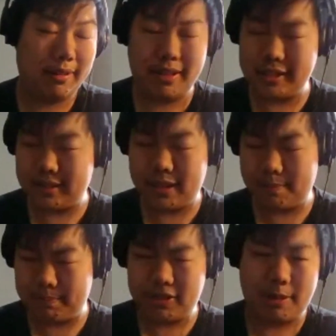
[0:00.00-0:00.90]
let's uh,
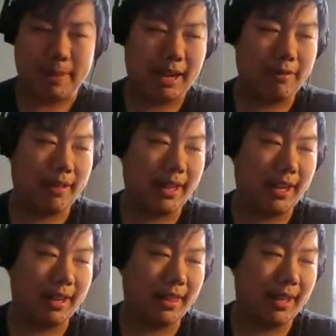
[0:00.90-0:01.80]
start back with
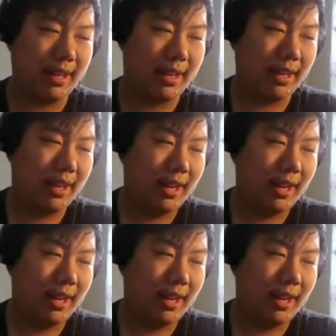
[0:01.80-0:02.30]
uh, the